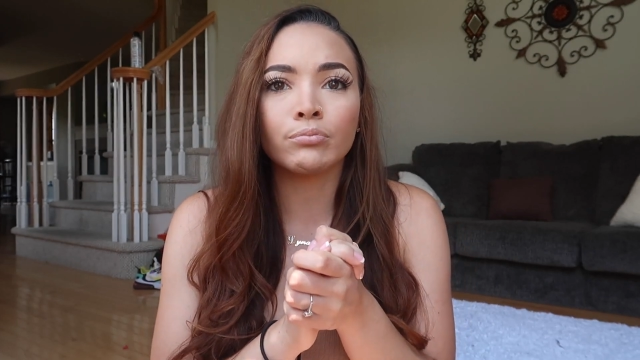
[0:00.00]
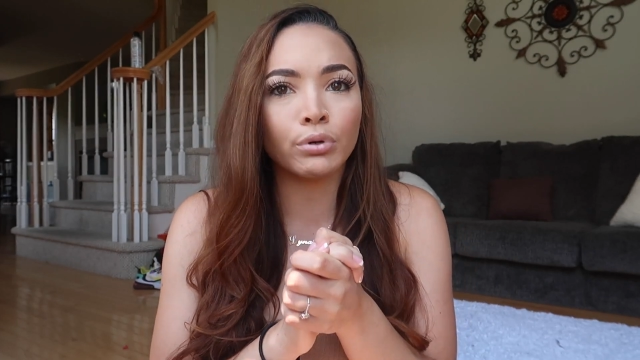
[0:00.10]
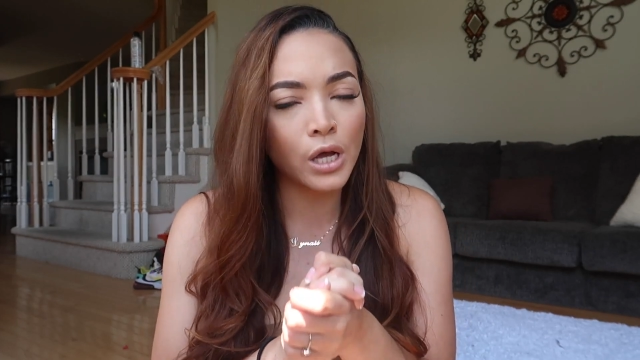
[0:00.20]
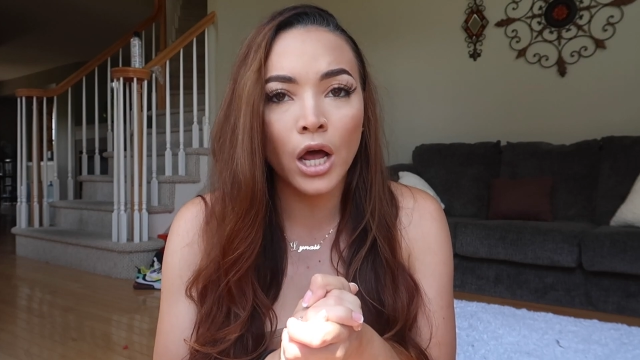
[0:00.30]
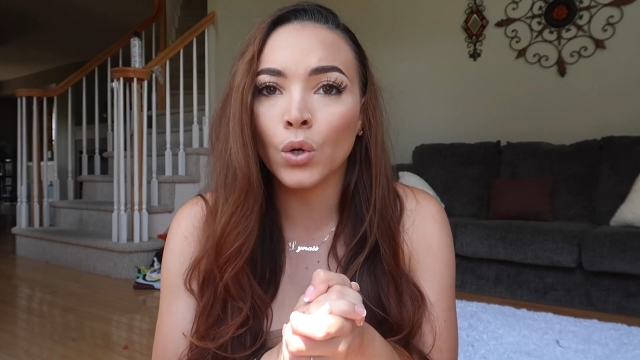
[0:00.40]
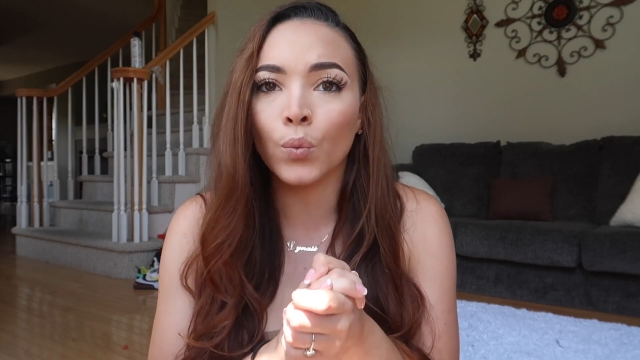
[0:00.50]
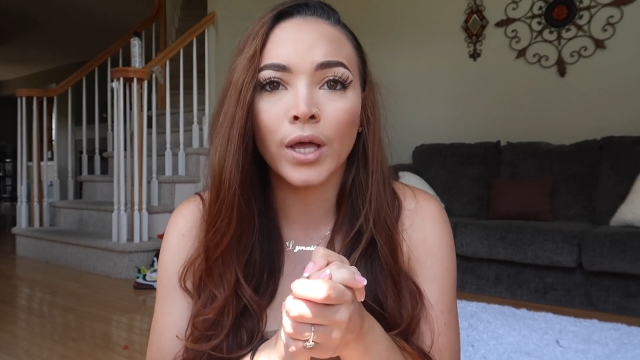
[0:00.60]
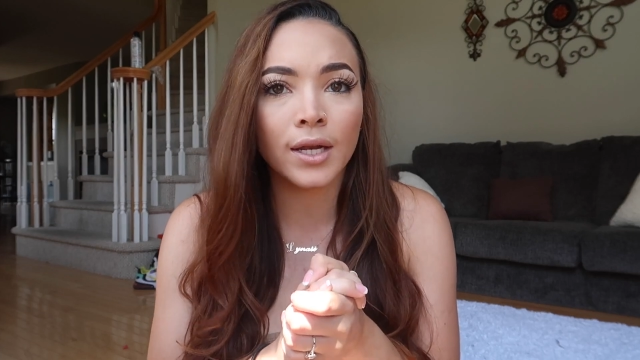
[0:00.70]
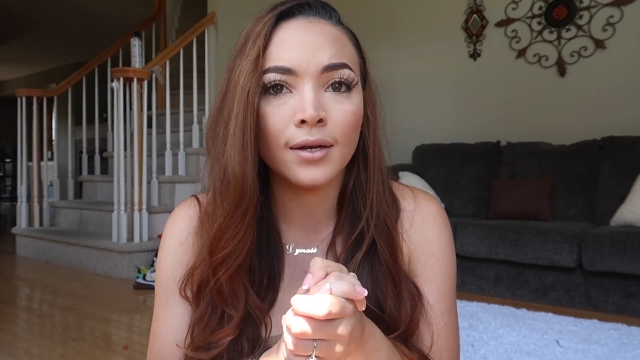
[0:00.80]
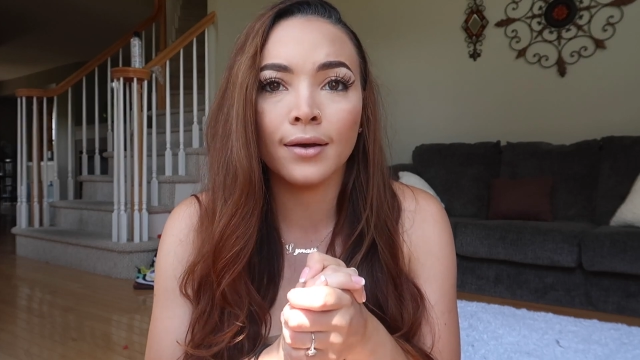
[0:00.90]
Brianna
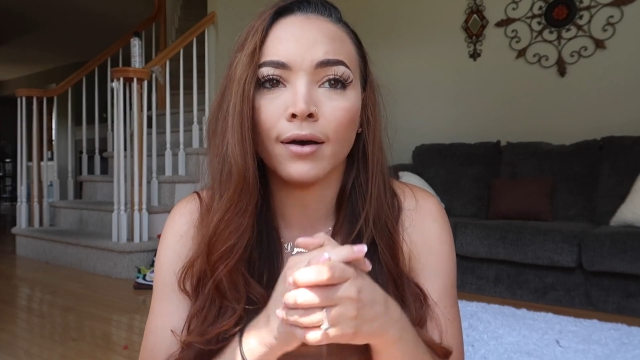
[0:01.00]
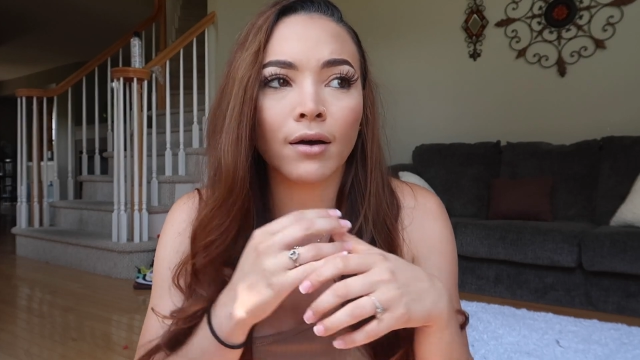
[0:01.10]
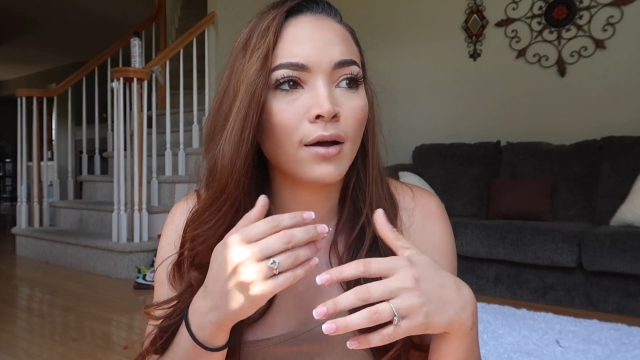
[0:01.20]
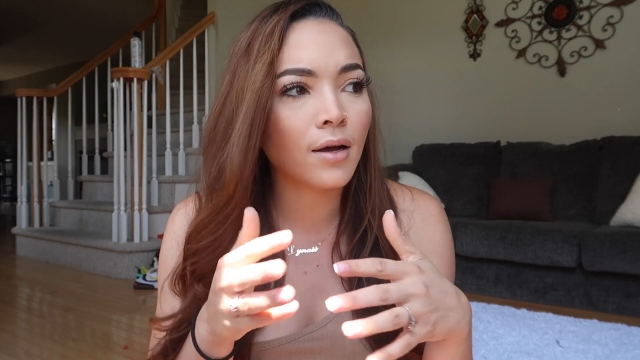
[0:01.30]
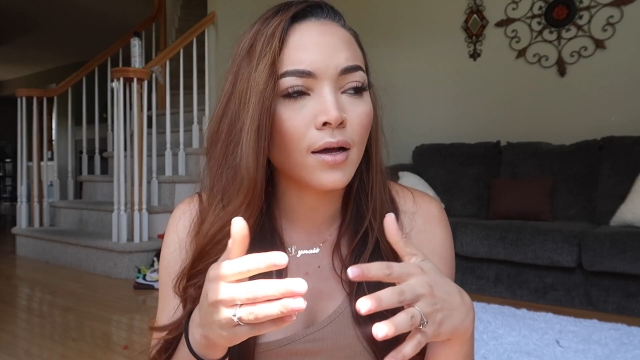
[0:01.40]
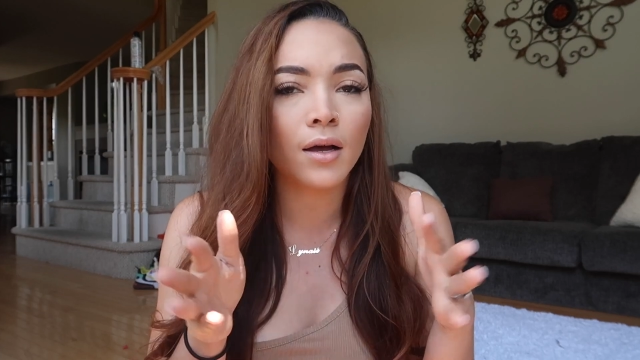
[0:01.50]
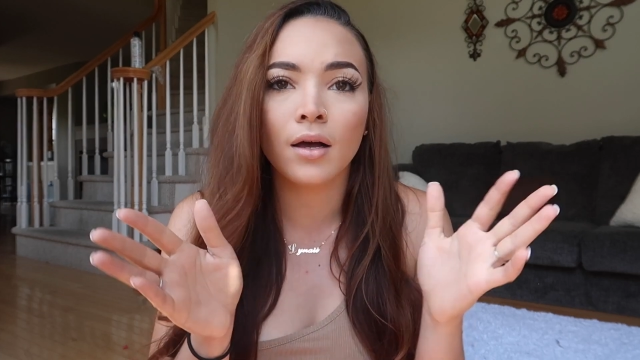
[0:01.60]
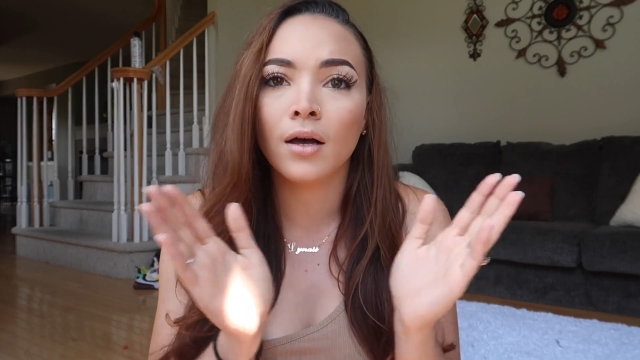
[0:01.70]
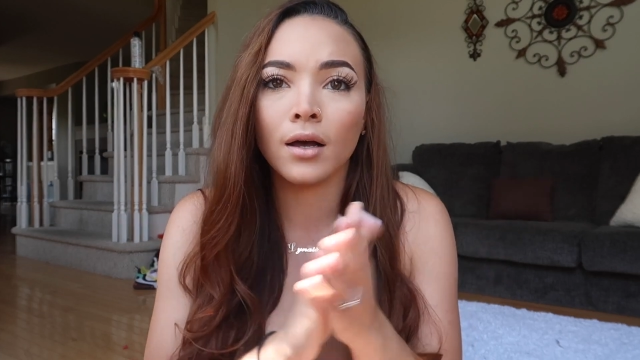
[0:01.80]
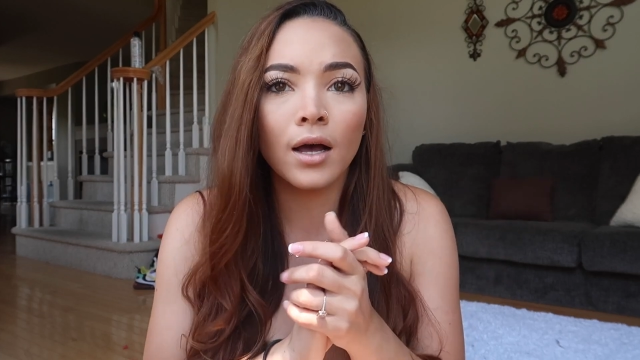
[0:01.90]
went
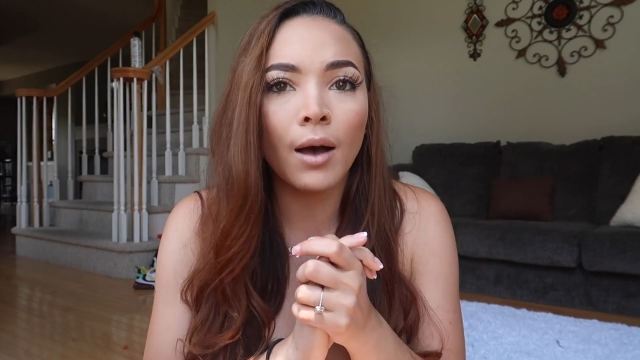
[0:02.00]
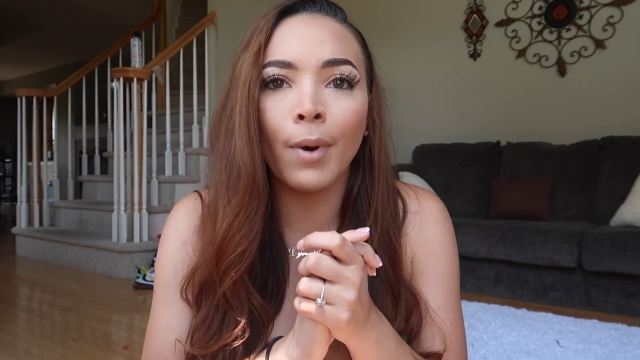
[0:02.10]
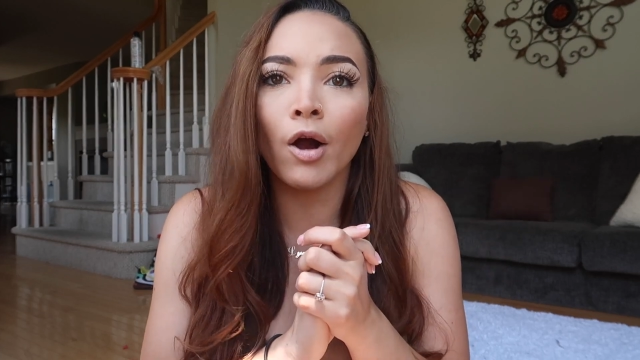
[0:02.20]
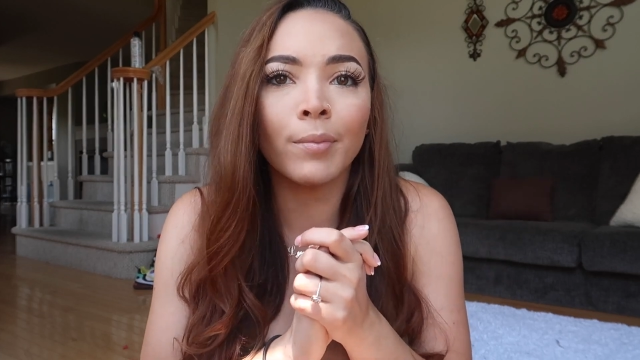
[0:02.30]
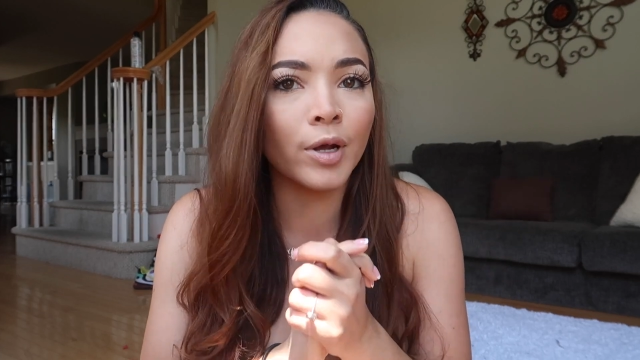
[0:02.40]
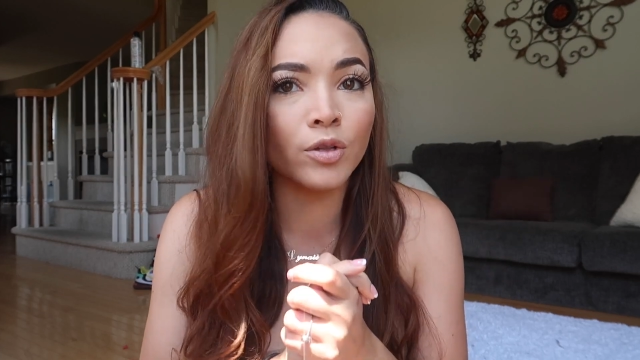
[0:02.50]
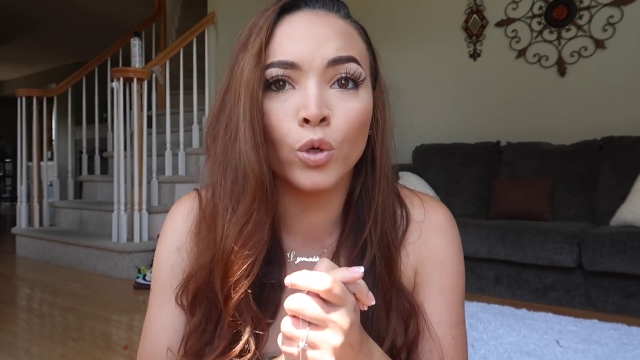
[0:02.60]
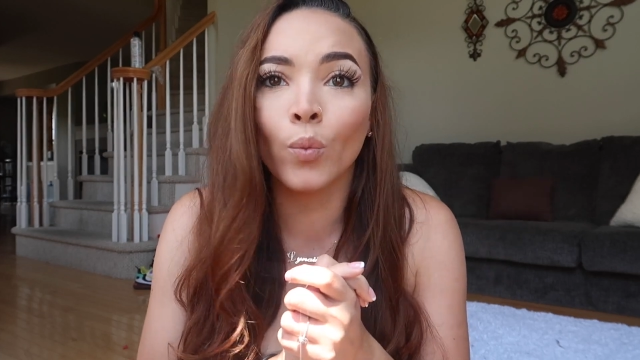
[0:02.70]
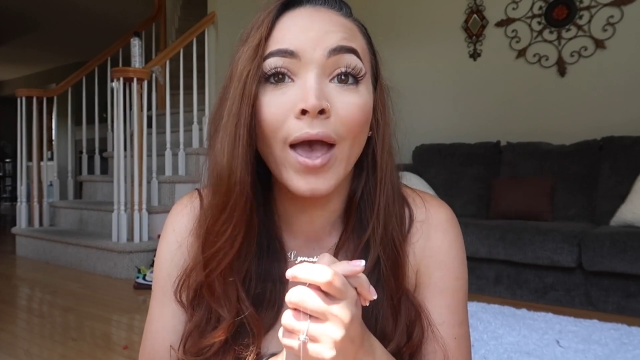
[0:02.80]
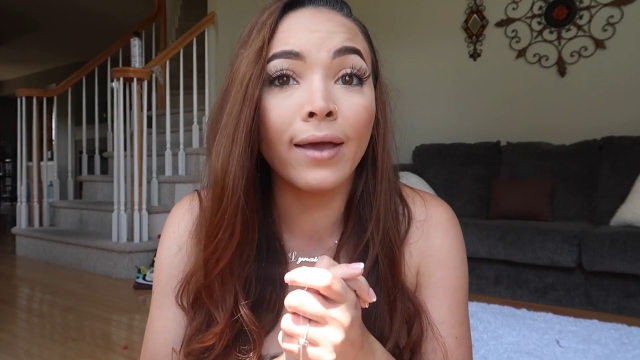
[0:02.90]
about her merry
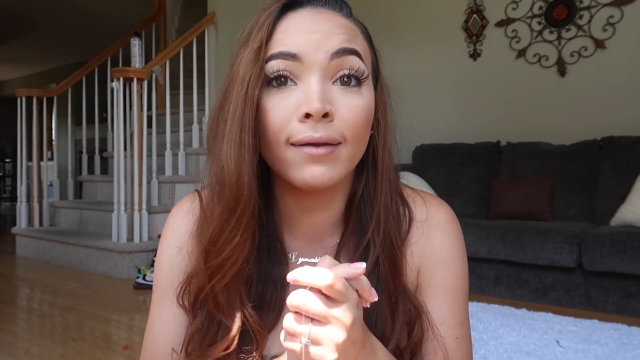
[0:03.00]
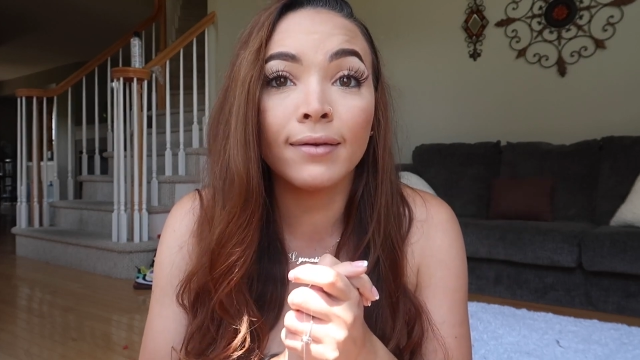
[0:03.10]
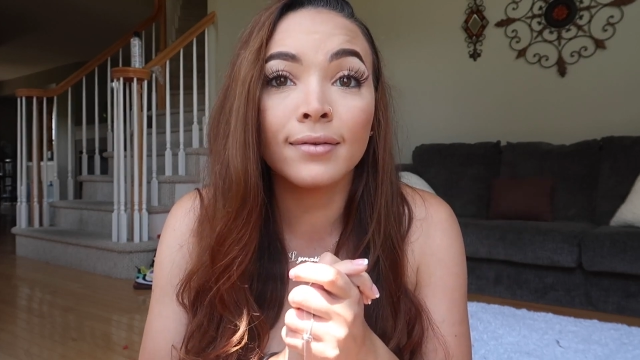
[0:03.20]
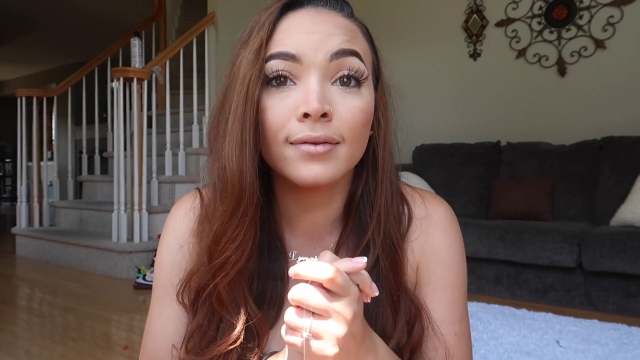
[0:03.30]
little way.